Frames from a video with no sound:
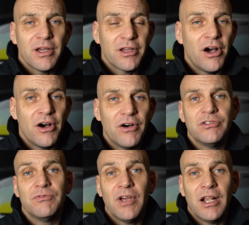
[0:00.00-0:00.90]

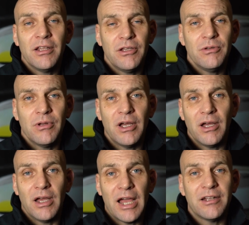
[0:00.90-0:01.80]
car's value,
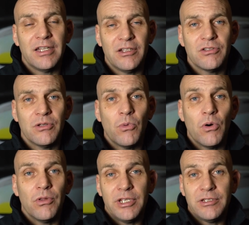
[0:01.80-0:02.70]
adding to
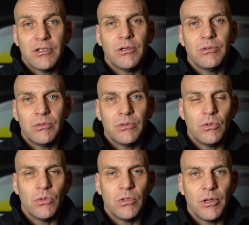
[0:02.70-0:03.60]
what the total
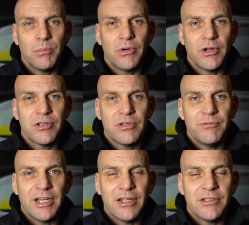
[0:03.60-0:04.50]
all-up price in
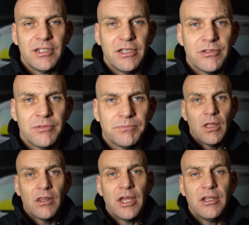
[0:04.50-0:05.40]
reality is,
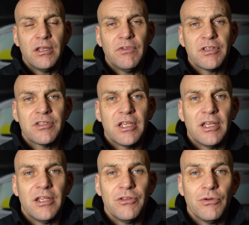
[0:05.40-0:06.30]
then
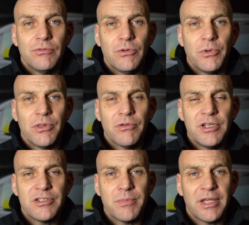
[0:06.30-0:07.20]
investing in your
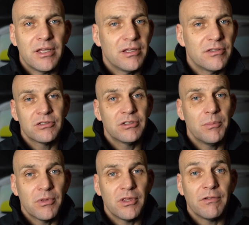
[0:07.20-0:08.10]
4.3 to make it
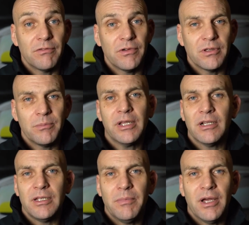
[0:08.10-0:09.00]
something
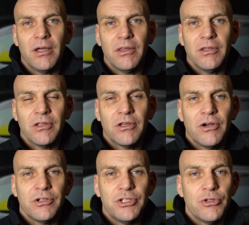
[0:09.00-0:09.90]
fundamentally better than the
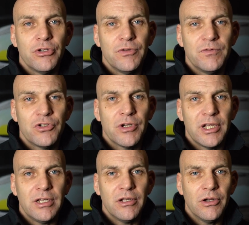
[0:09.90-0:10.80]
car you could have
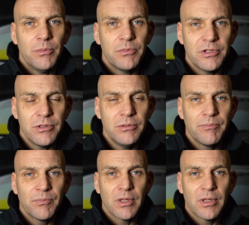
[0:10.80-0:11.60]
traded up to